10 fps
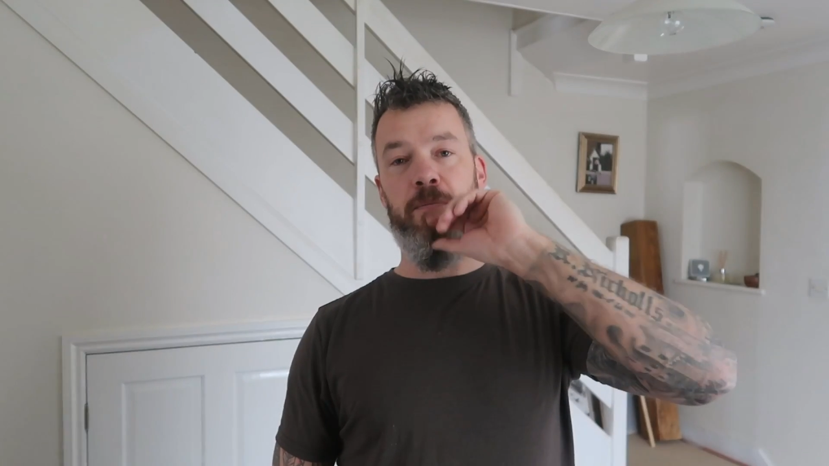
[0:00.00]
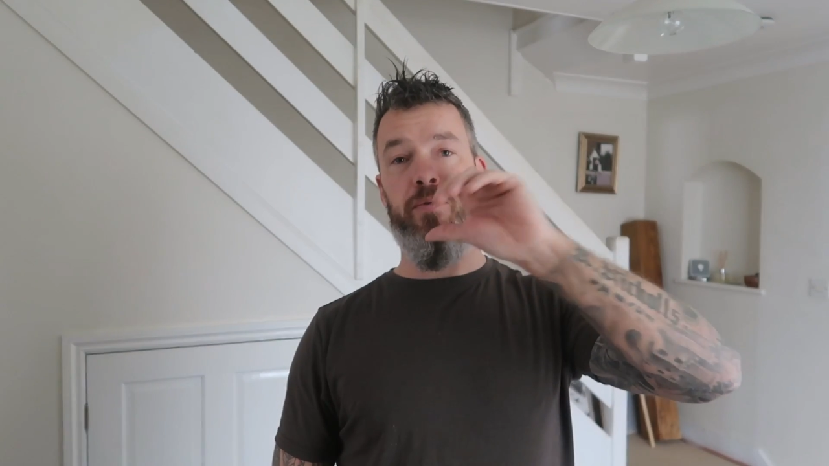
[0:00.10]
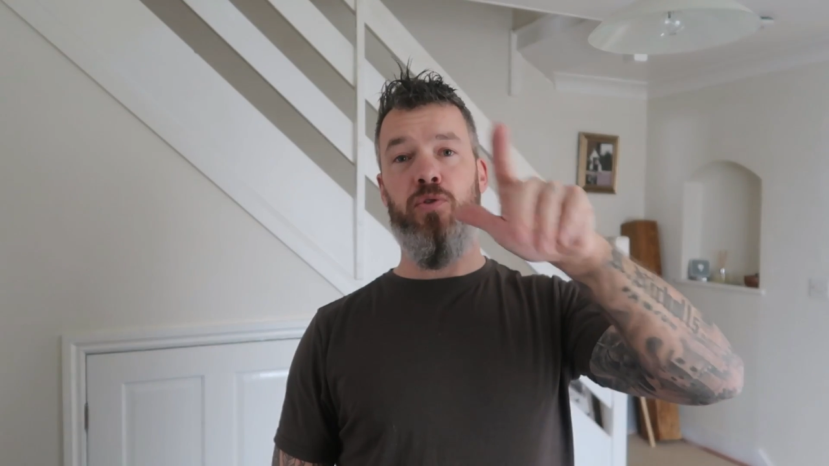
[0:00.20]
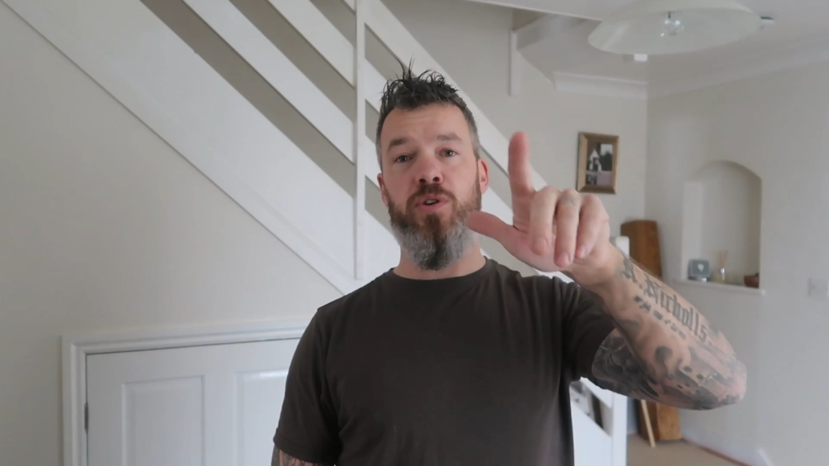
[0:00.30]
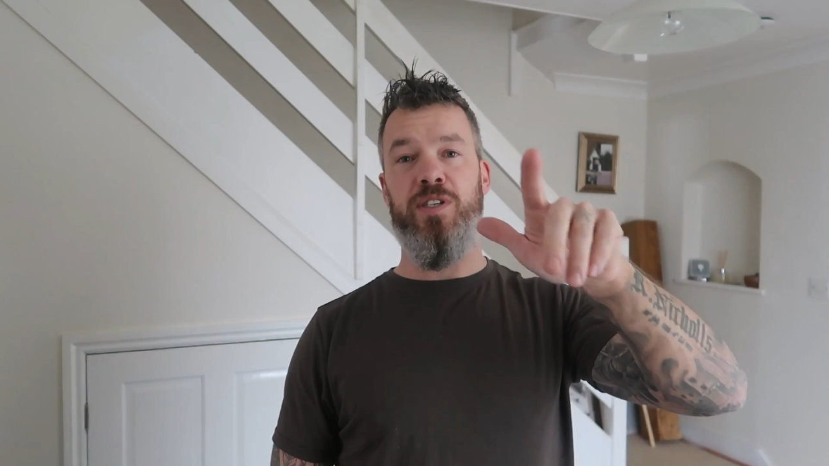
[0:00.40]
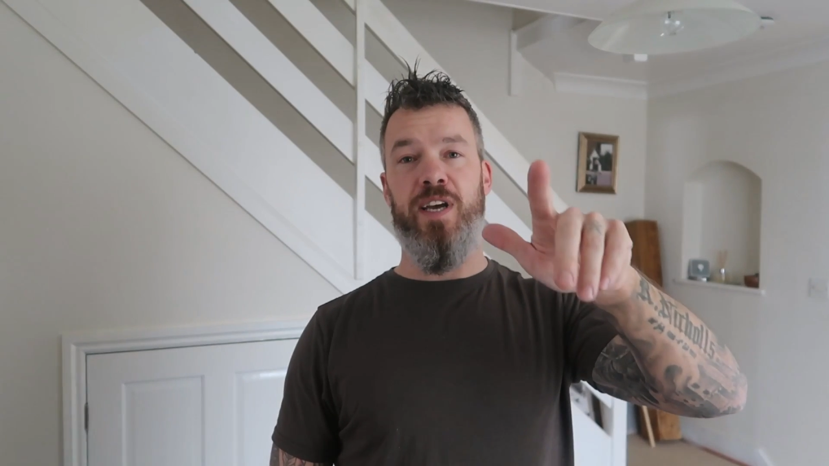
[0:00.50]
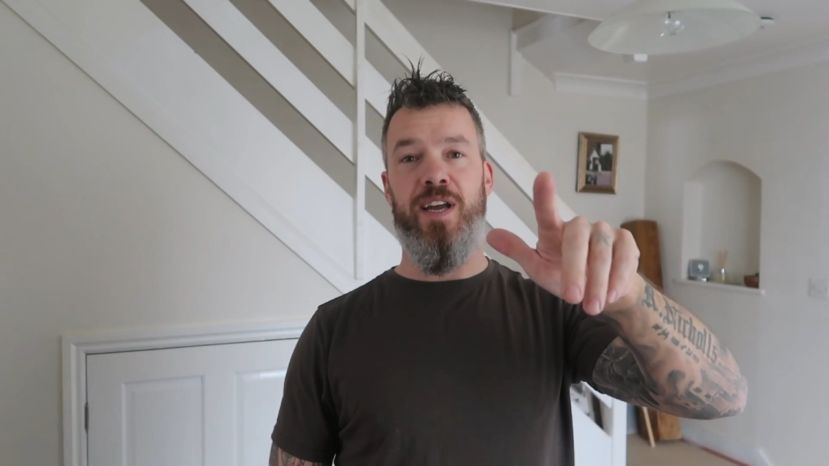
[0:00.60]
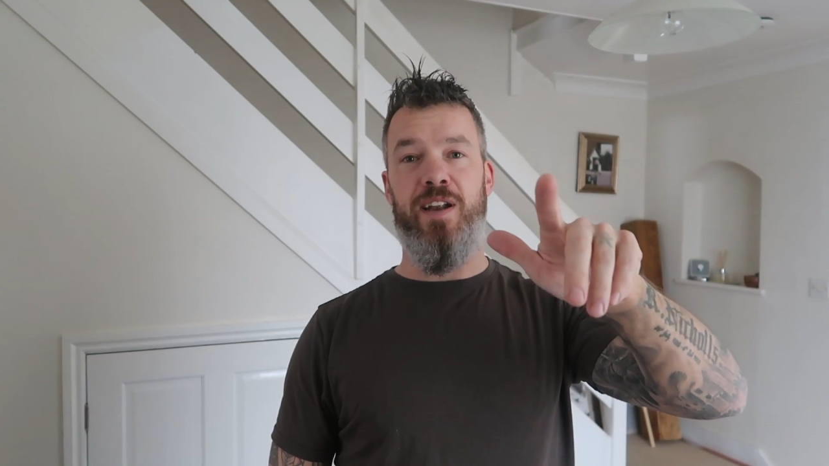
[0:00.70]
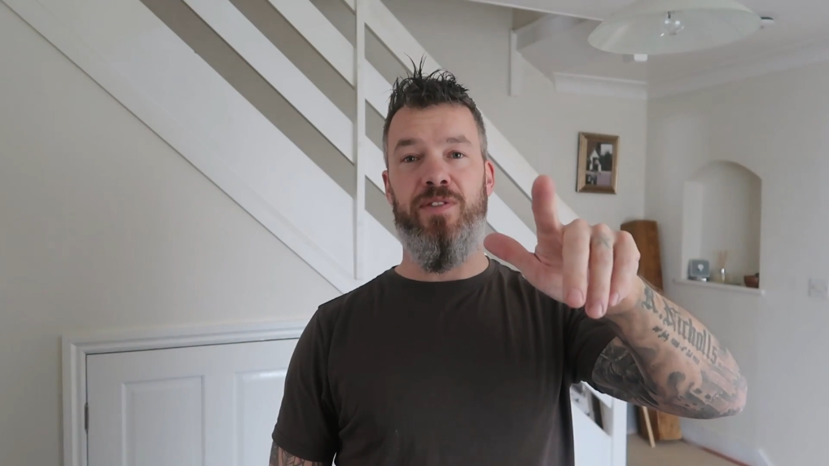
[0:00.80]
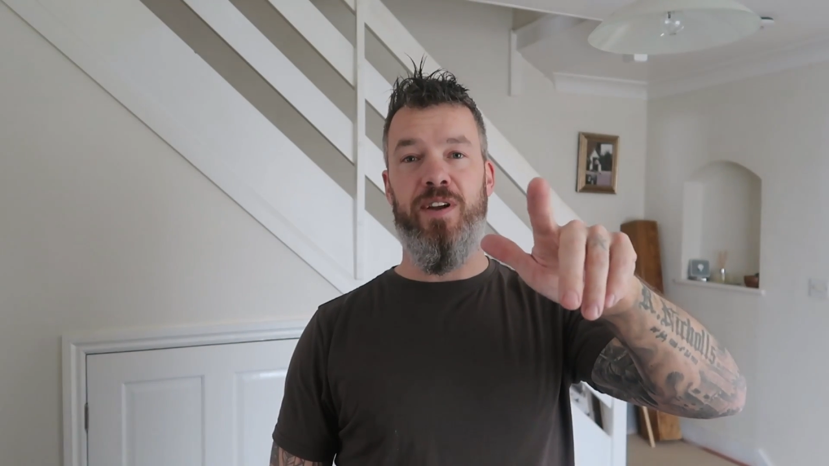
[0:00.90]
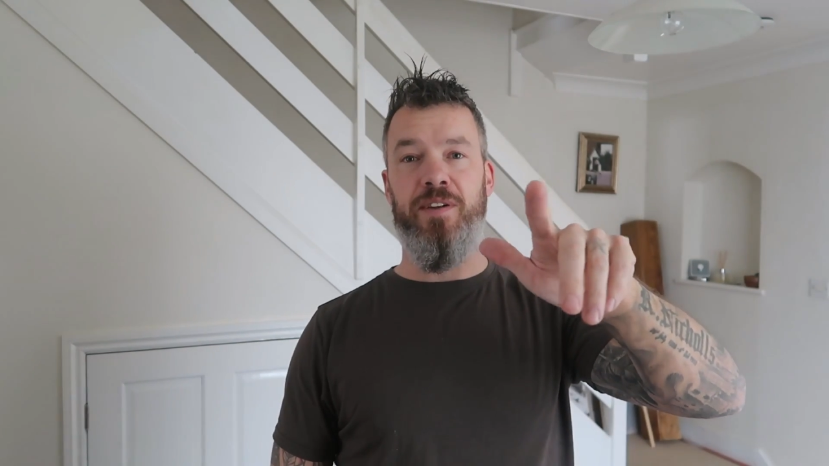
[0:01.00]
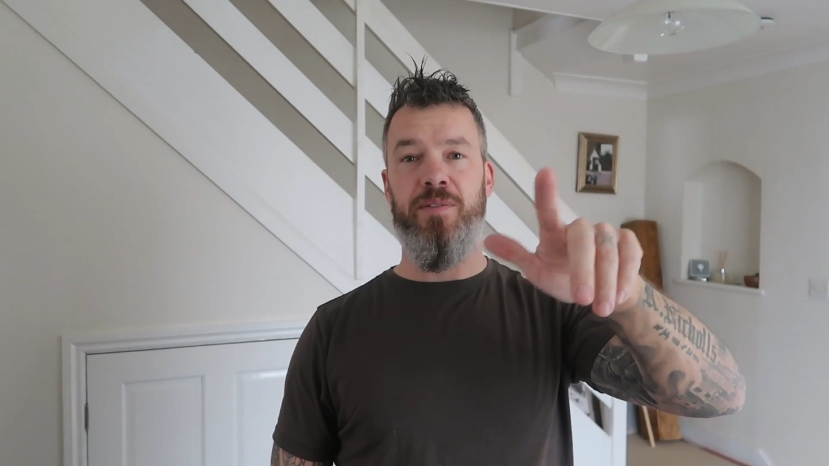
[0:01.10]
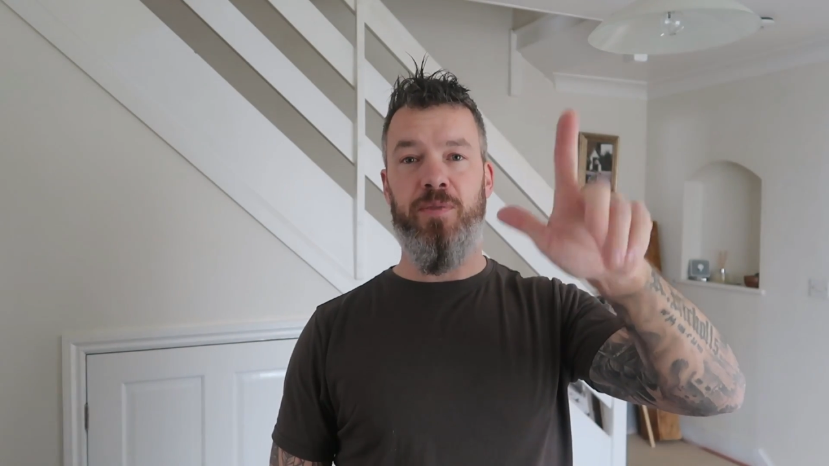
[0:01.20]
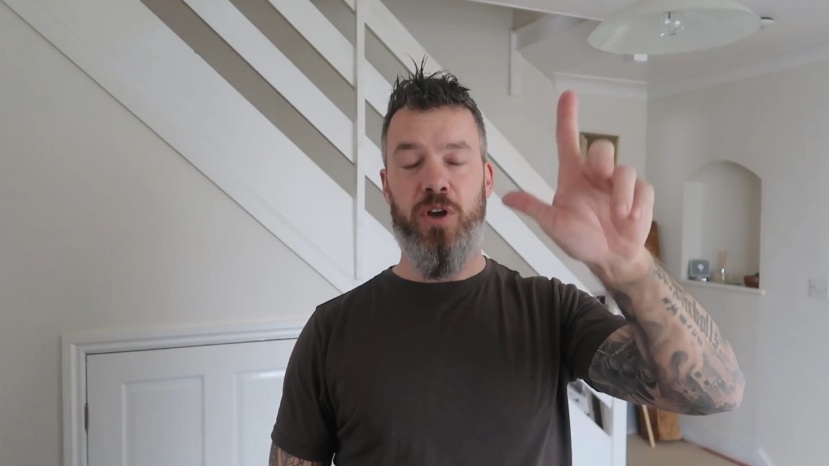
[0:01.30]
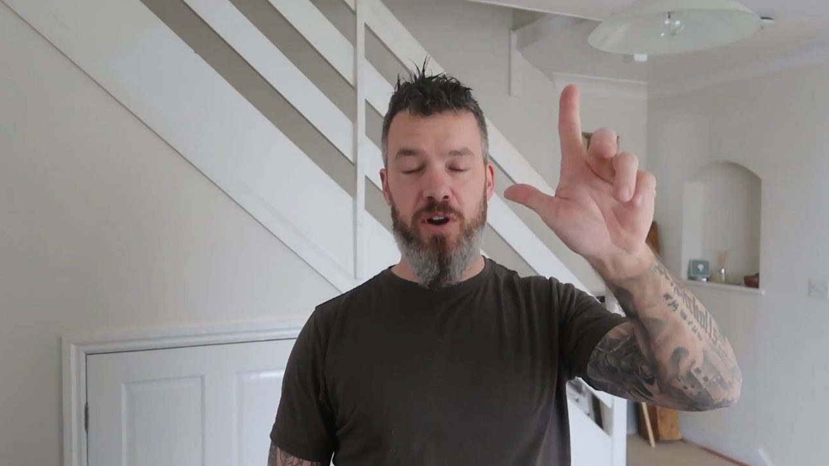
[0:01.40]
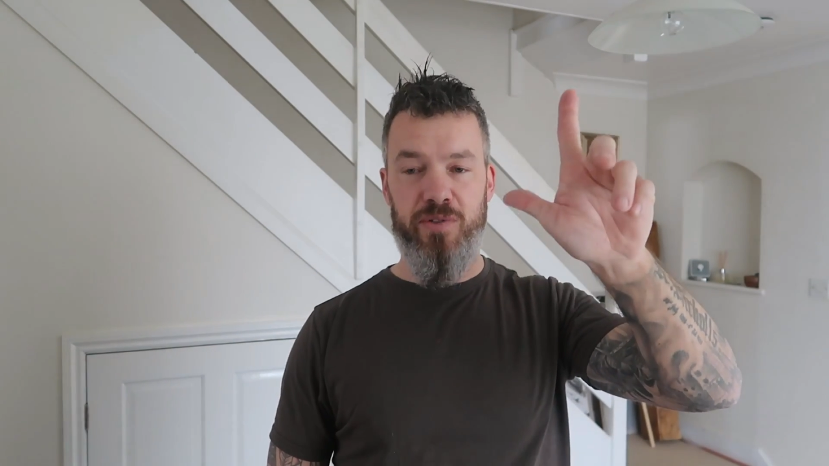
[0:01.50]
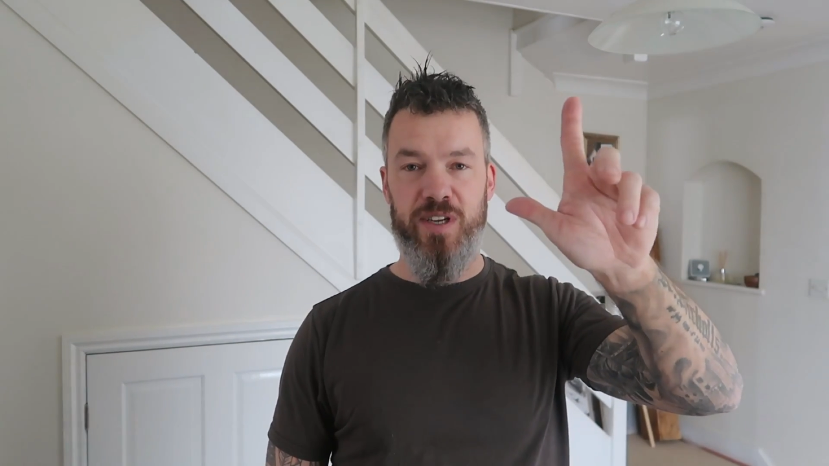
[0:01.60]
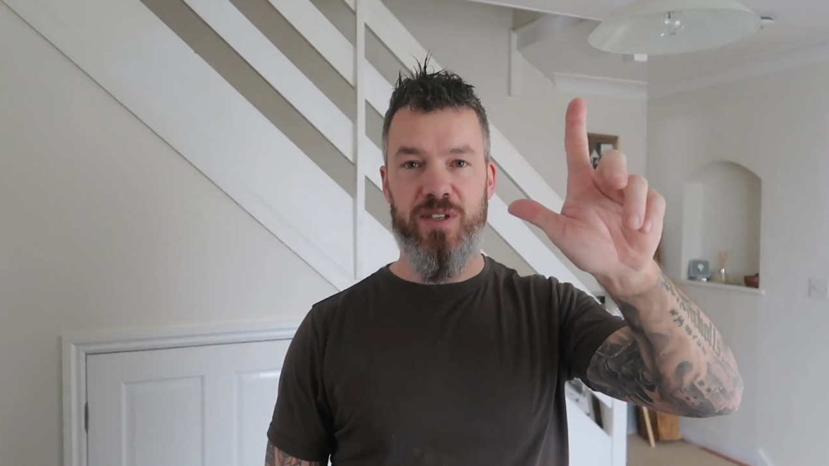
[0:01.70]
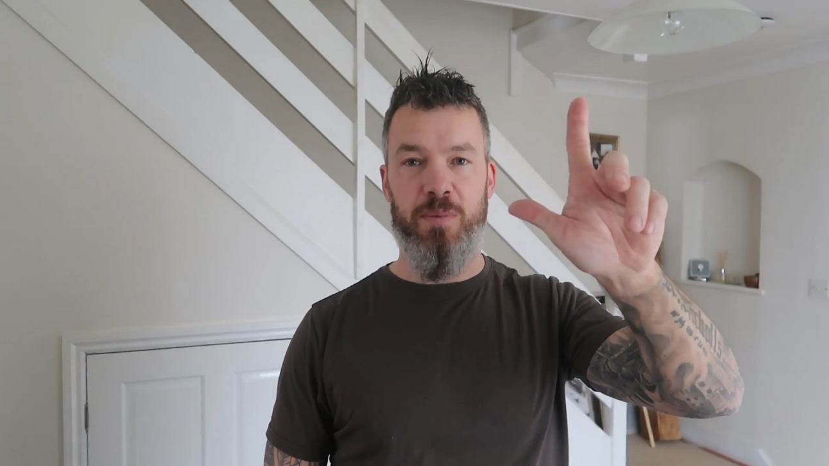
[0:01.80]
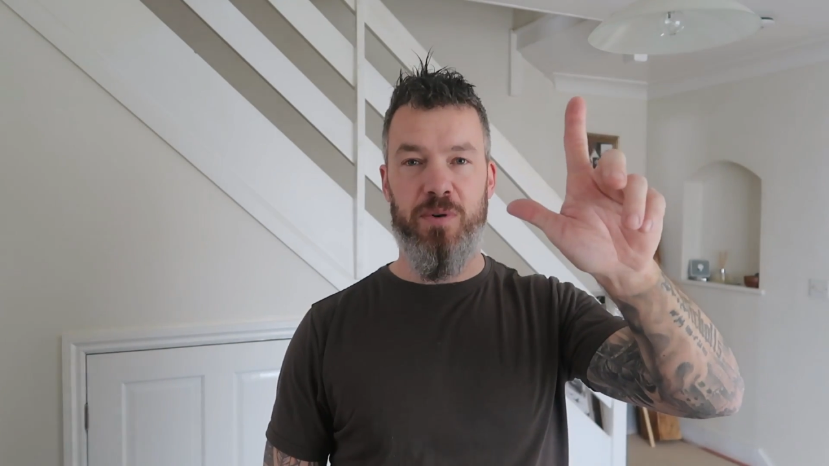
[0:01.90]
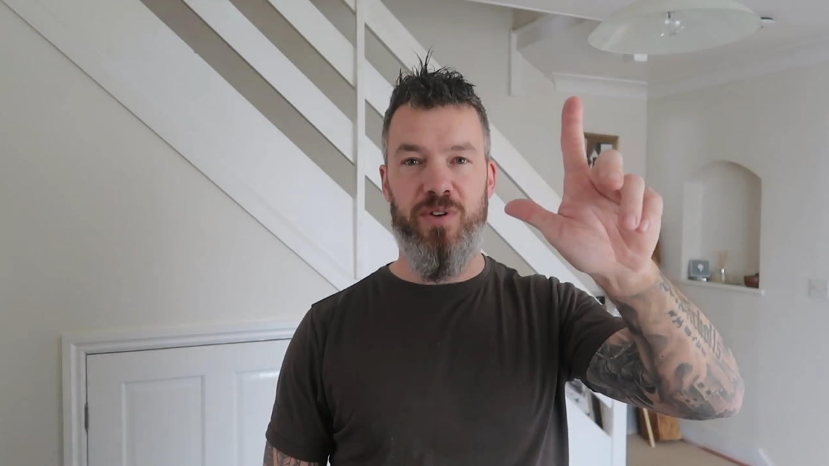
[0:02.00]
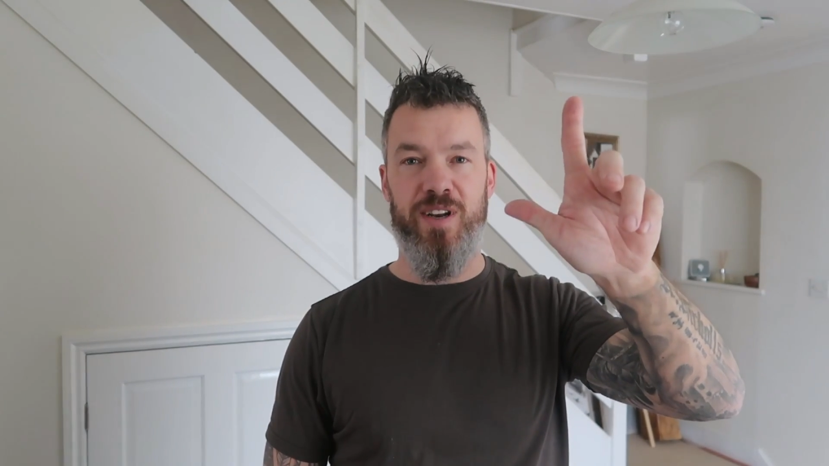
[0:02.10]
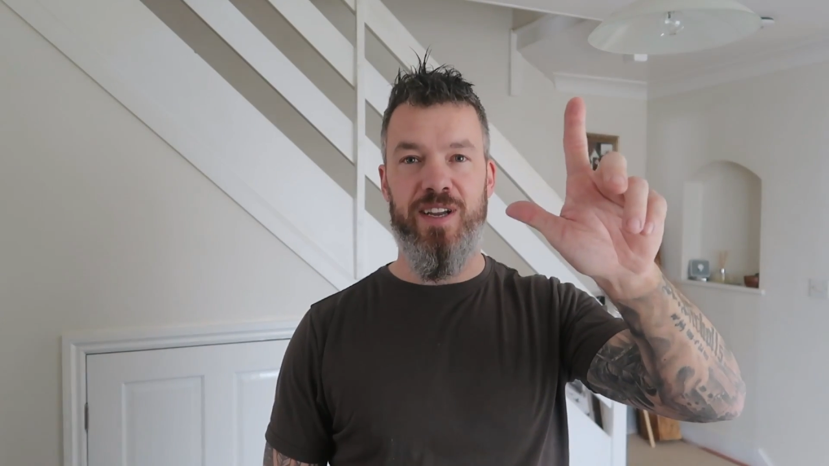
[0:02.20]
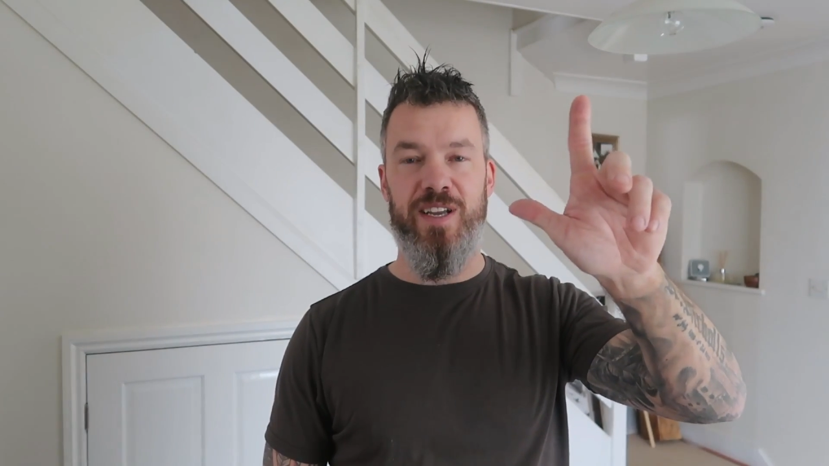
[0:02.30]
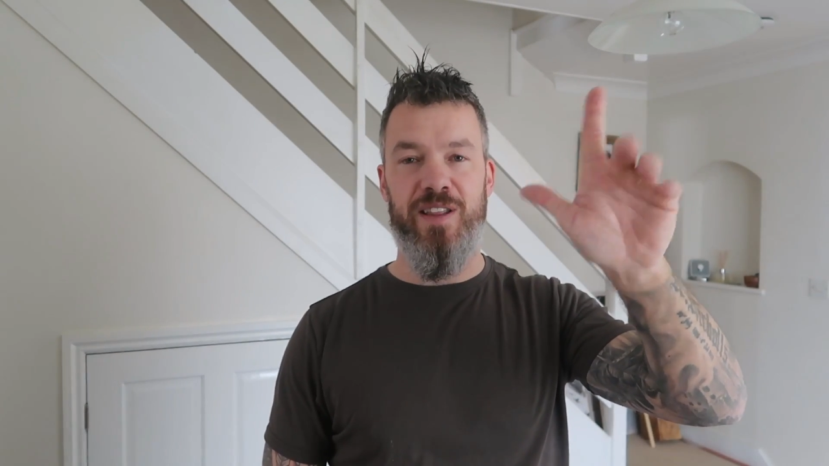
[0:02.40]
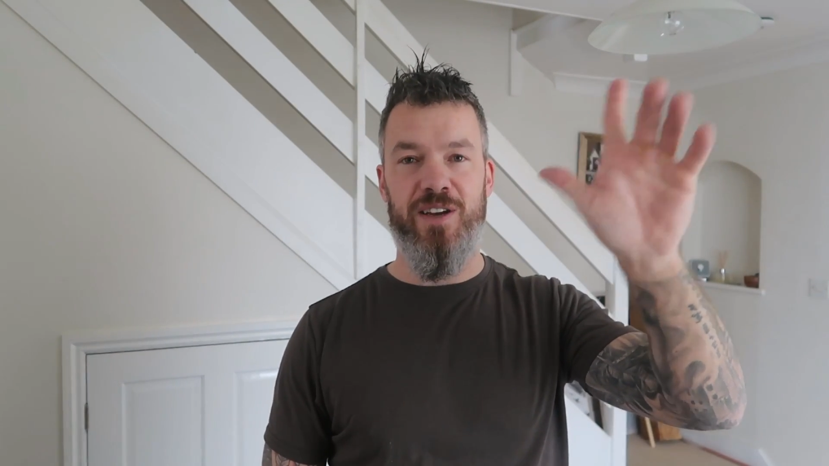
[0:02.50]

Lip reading: Before you say anything, the coving is up already.